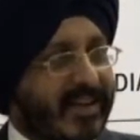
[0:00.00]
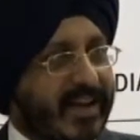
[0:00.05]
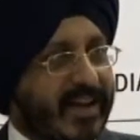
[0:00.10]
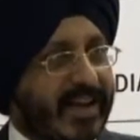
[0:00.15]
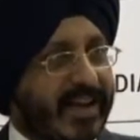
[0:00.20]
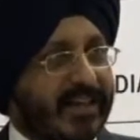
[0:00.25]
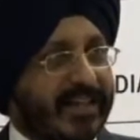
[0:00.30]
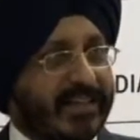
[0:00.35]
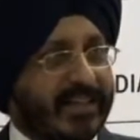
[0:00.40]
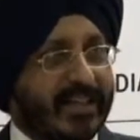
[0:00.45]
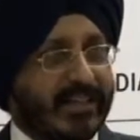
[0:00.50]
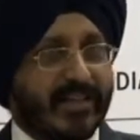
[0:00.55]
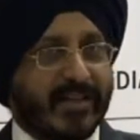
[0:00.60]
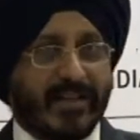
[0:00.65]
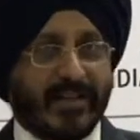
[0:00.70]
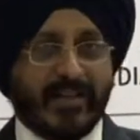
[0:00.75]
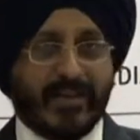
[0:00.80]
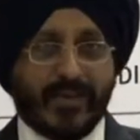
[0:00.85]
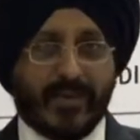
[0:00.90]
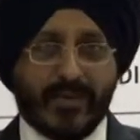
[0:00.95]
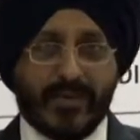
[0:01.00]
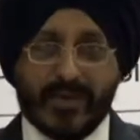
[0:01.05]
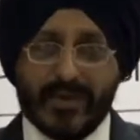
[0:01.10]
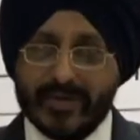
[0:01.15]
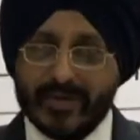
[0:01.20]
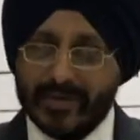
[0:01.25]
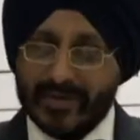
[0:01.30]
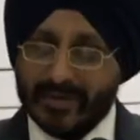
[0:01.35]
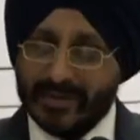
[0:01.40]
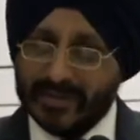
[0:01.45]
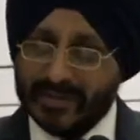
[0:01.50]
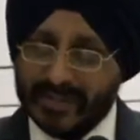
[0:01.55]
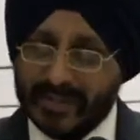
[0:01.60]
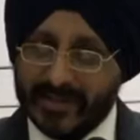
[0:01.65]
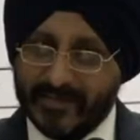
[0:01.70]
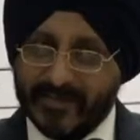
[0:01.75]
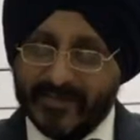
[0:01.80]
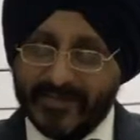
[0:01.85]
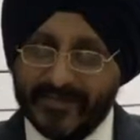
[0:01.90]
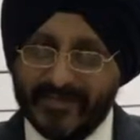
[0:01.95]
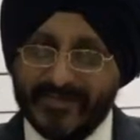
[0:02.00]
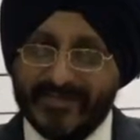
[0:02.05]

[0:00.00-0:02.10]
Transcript: And he said, "You also look same."